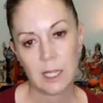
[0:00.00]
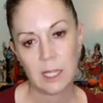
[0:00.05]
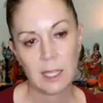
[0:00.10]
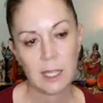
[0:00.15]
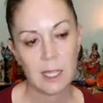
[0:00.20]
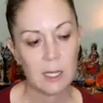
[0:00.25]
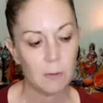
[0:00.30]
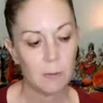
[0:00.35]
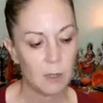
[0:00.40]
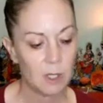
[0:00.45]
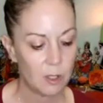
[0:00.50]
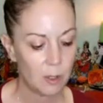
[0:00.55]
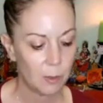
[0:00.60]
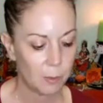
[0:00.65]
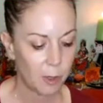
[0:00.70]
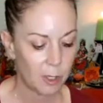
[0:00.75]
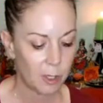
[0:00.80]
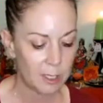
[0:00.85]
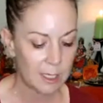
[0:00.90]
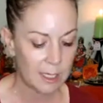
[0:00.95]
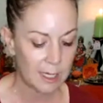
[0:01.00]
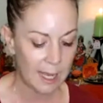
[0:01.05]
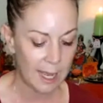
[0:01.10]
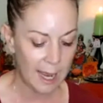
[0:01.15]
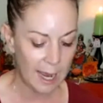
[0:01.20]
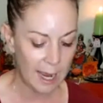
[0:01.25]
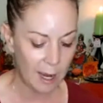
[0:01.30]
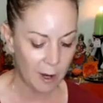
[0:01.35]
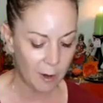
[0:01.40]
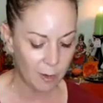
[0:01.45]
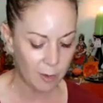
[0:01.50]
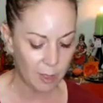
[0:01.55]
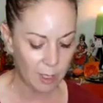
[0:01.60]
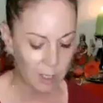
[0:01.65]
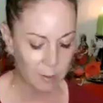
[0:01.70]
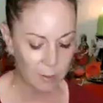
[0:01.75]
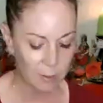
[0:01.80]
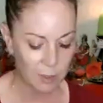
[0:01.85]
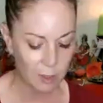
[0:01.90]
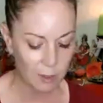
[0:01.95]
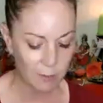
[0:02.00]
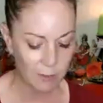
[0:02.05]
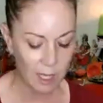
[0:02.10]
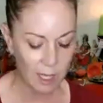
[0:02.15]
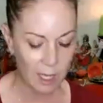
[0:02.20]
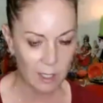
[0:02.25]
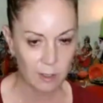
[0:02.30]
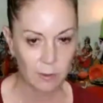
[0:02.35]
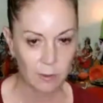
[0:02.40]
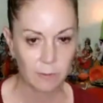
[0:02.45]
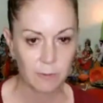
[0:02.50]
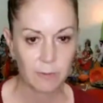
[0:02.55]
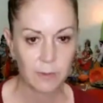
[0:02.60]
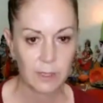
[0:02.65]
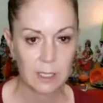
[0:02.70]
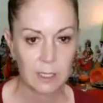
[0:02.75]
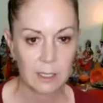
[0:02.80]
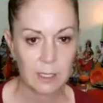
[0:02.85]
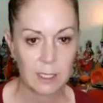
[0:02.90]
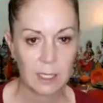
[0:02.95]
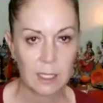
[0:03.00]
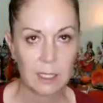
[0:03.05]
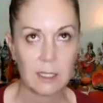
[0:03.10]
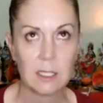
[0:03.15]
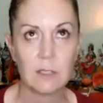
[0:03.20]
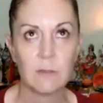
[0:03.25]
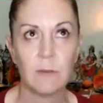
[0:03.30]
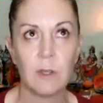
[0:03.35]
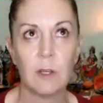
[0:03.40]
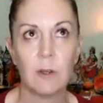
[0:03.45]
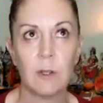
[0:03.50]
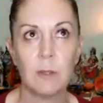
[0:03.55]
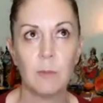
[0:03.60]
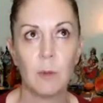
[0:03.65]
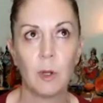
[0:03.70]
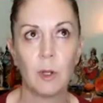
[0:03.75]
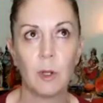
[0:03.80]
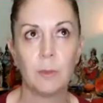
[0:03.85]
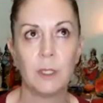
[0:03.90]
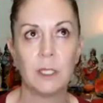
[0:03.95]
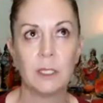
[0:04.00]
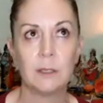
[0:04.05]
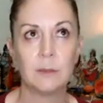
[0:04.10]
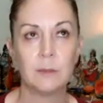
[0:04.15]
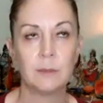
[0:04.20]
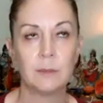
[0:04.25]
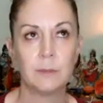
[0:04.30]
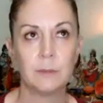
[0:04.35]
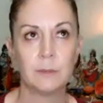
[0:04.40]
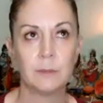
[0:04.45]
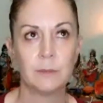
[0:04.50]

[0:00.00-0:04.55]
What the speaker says: Check in with your body now and observe how you're feeling at this very moment.